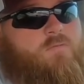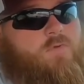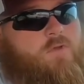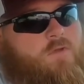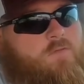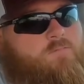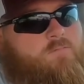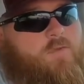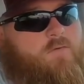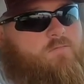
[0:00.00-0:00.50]
but
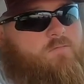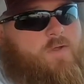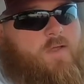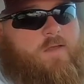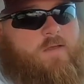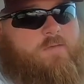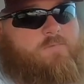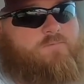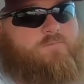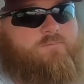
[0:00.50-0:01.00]
it
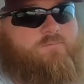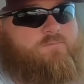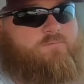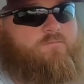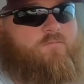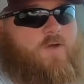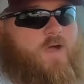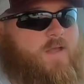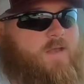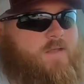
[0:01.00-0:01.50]
rained
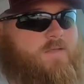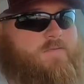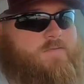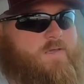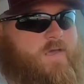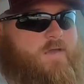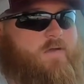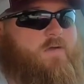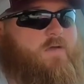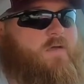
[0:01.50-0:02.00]
Friday and
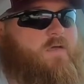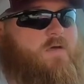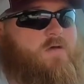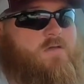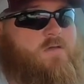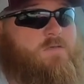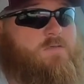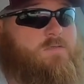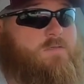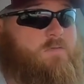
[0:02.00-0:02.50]
Saturday on us,